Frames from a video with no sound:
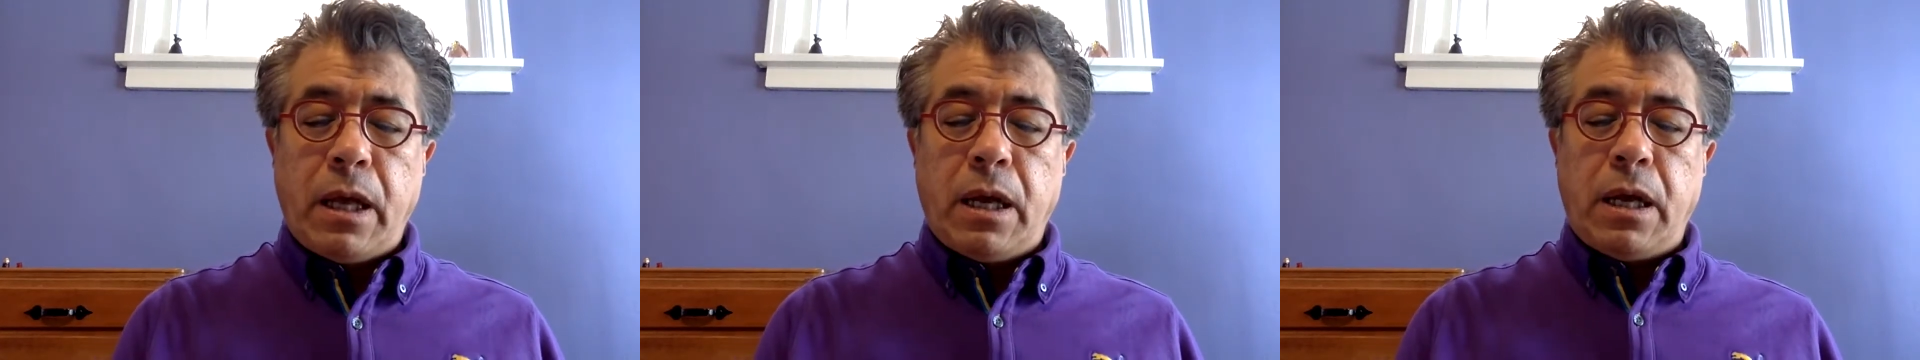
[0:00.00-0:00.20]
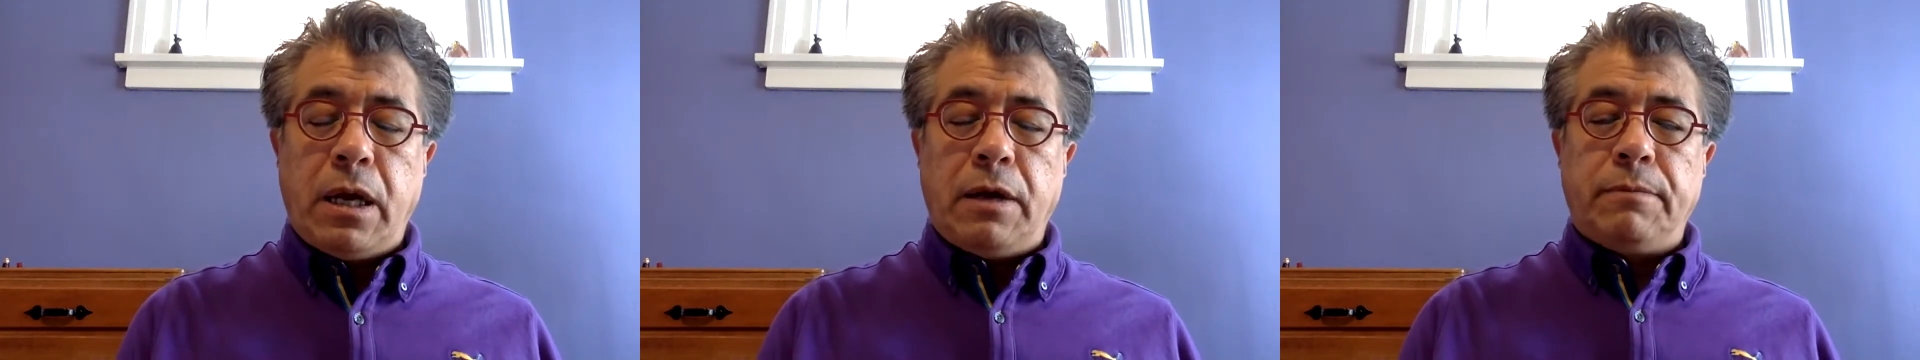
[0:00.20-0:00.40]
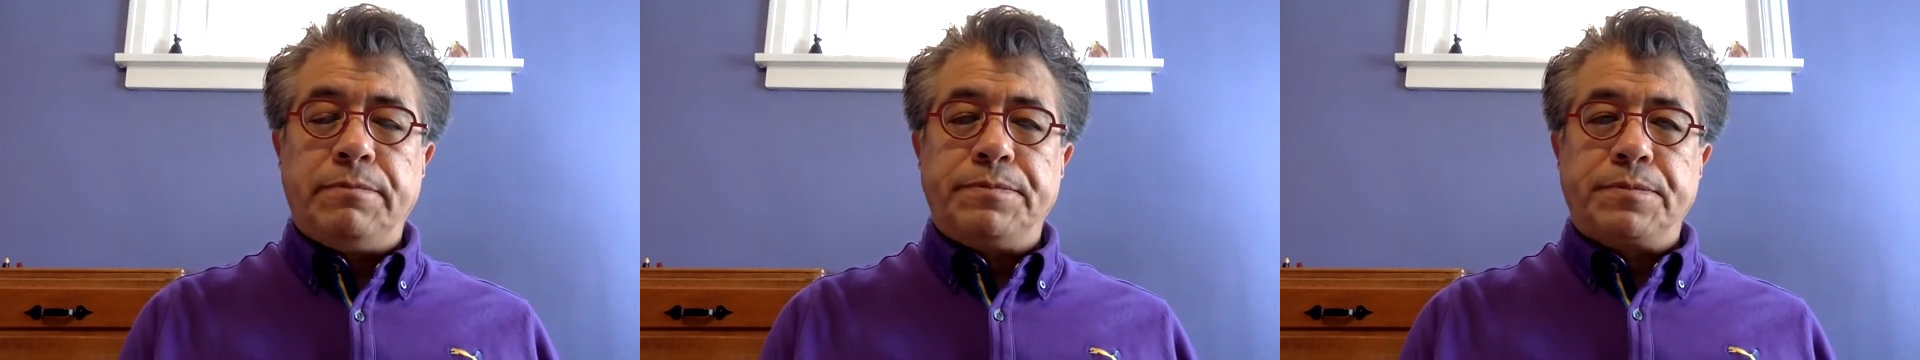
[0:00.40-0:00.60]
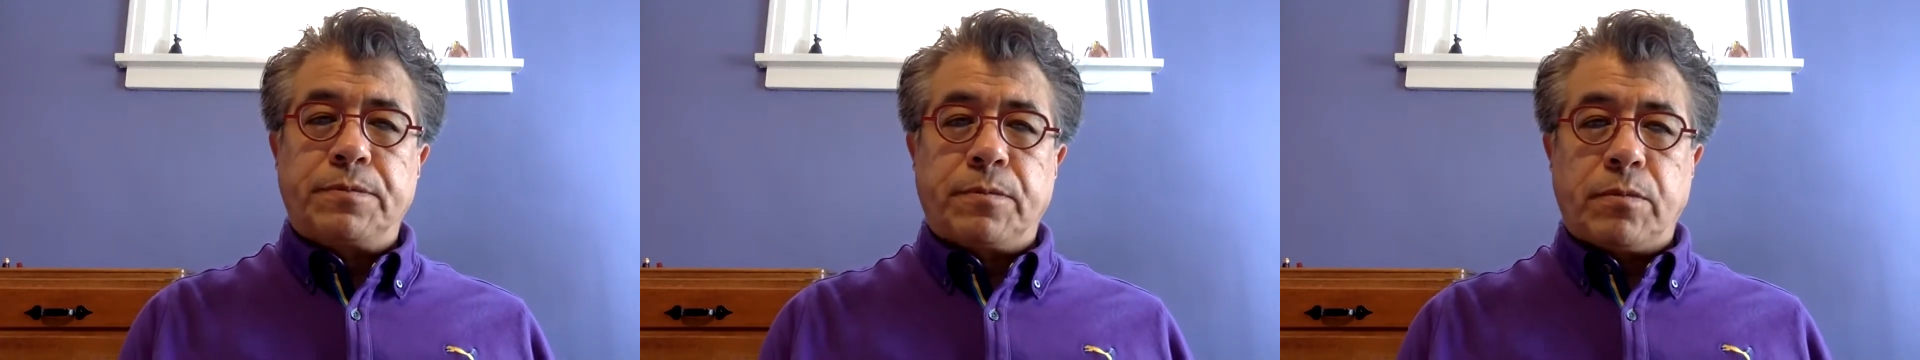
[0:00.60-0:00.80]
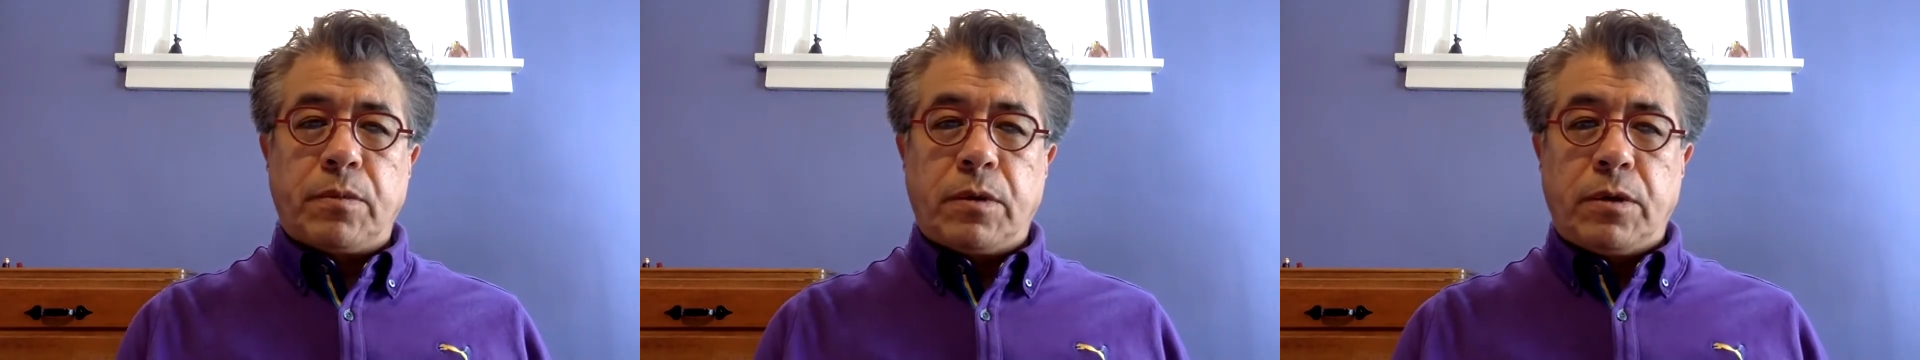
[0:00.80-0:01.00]
um,
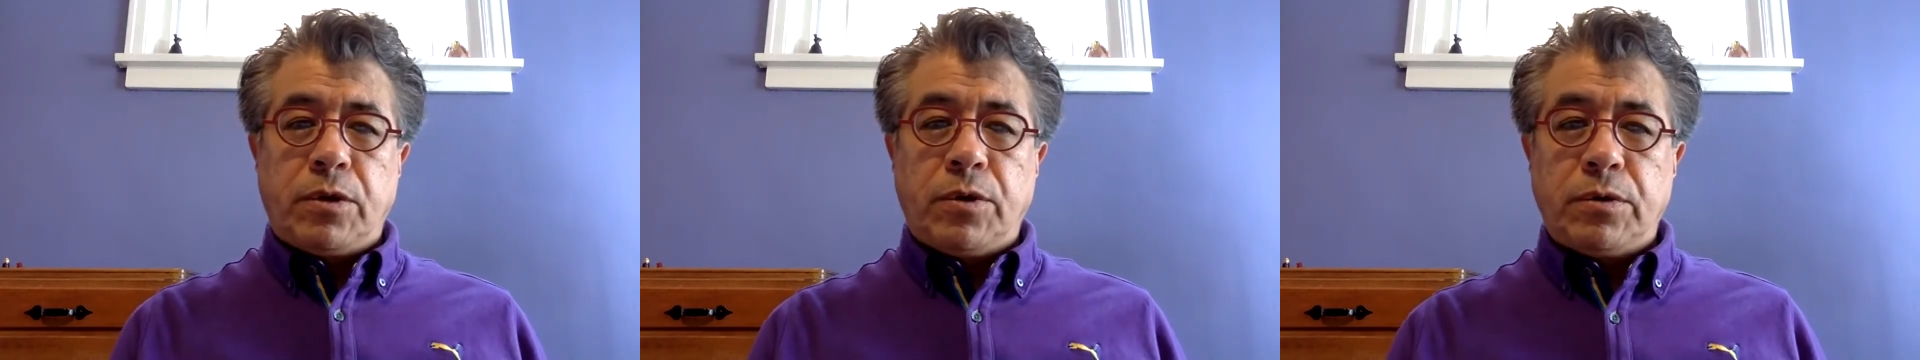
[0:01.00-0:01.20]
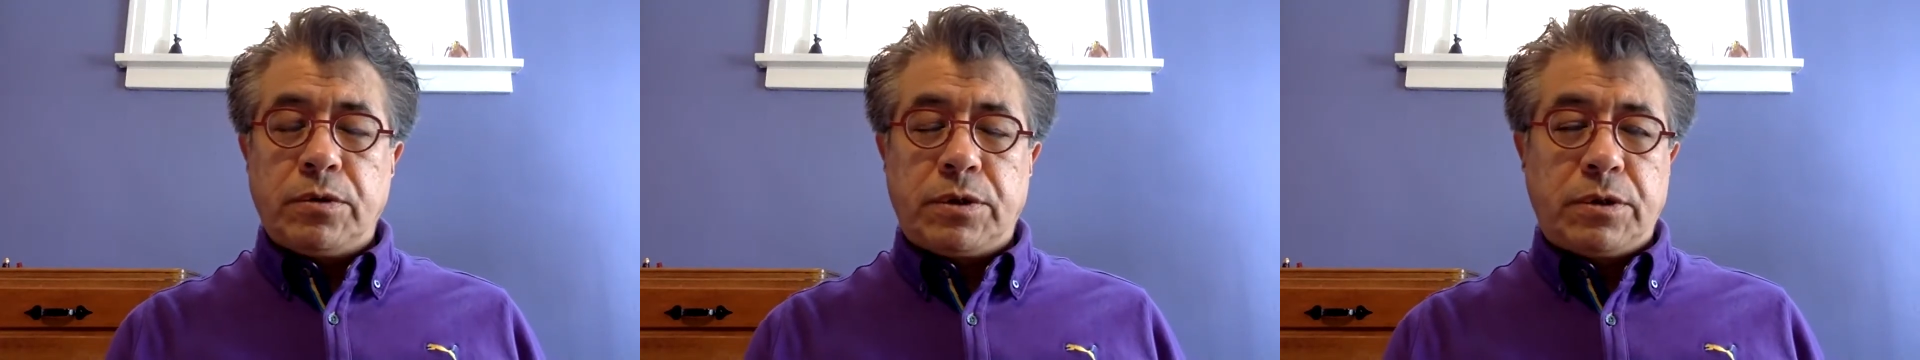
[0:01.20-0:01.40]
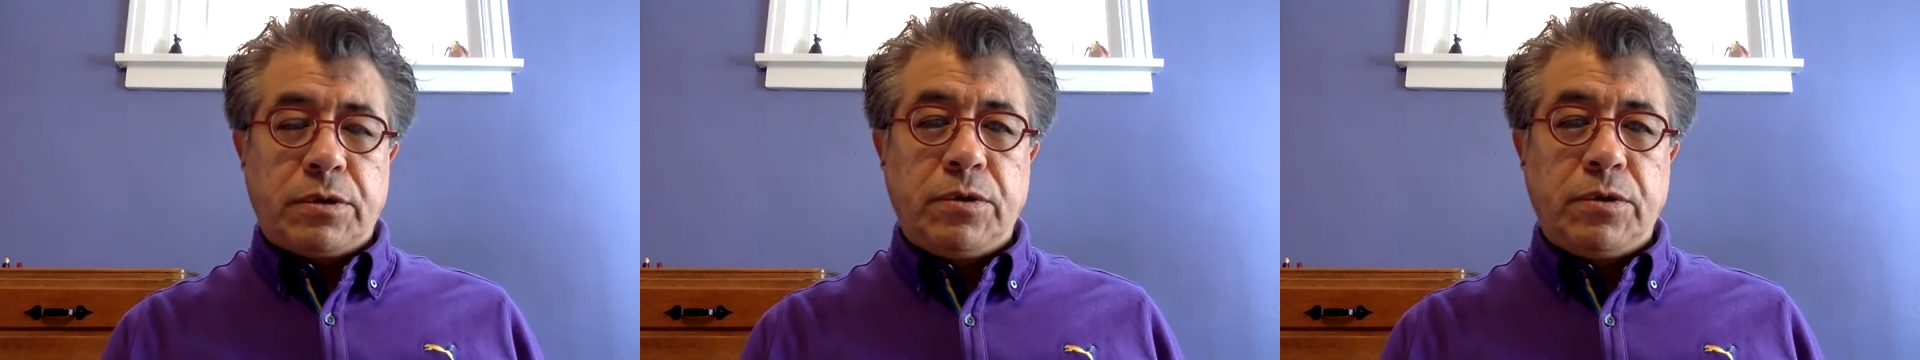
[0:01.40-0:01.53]
don't